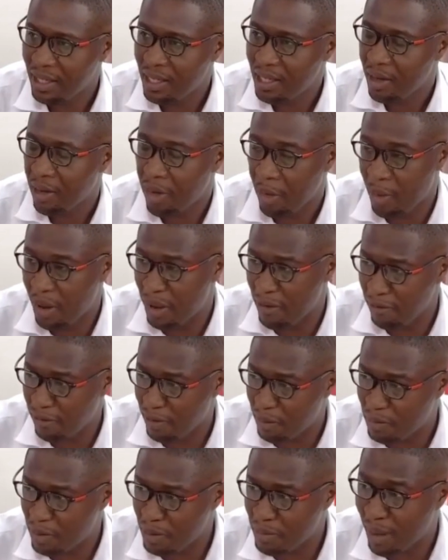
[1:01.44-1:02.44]
ko hwe
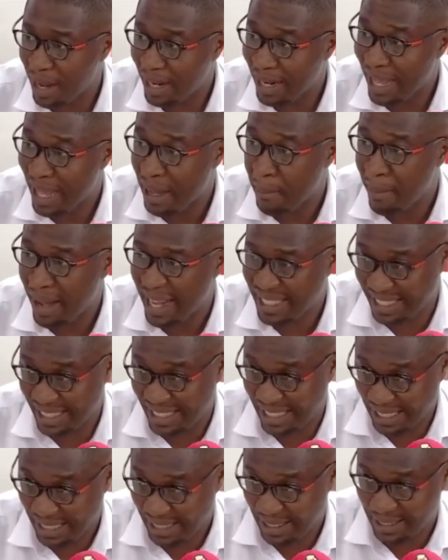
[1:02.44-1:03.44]
envelope no man na e match
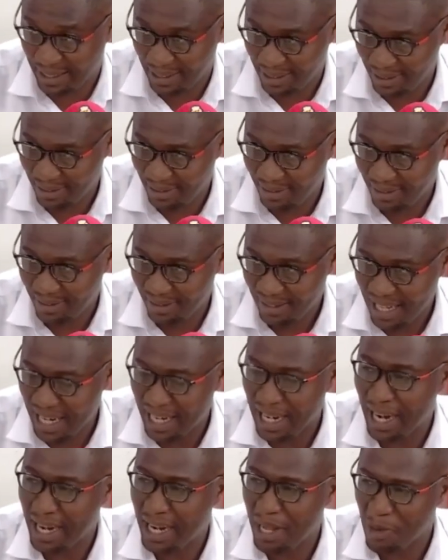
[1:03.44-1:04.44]
ticket na
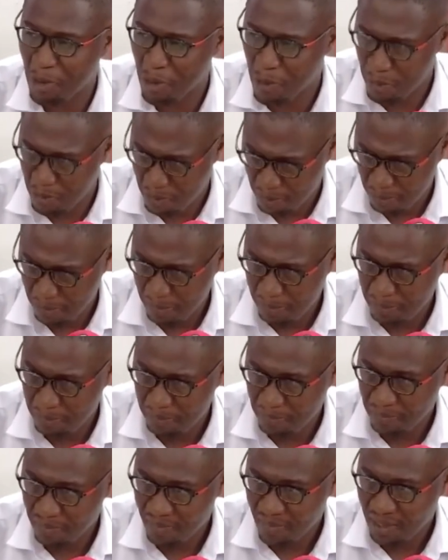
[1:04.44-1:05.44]
na ewo
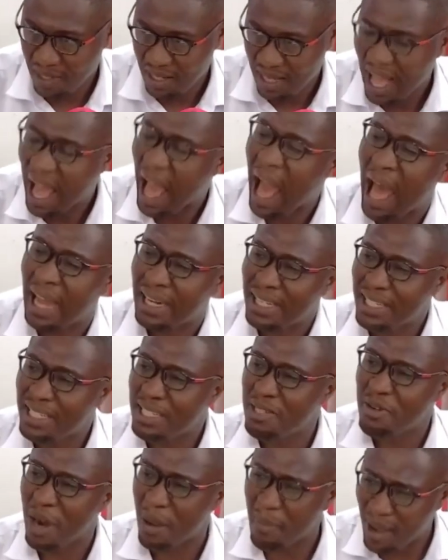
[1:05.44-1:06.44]
ah did the
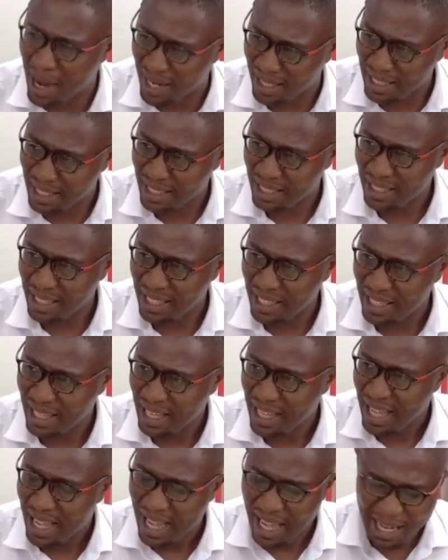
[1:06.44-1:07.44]
dramani
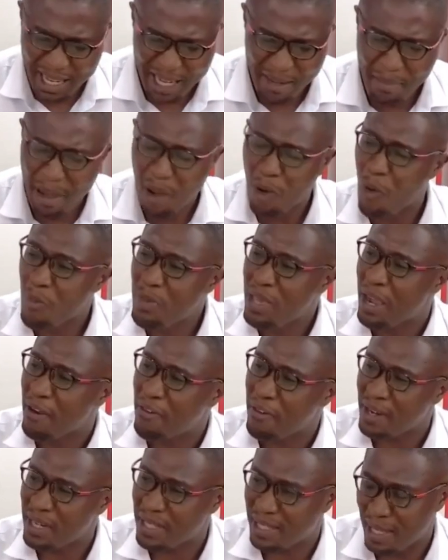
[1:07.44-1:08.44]
e dey ma obi e
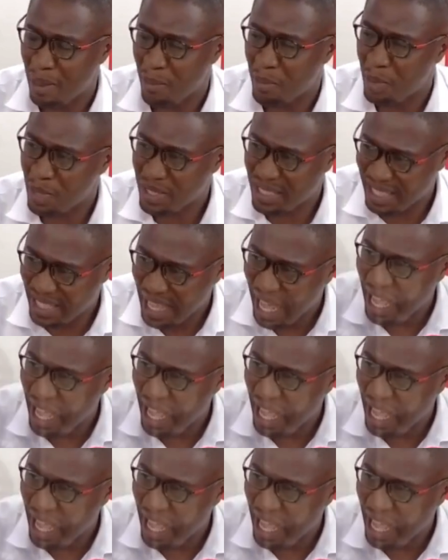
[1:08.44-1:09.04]
friend Samuel Ziga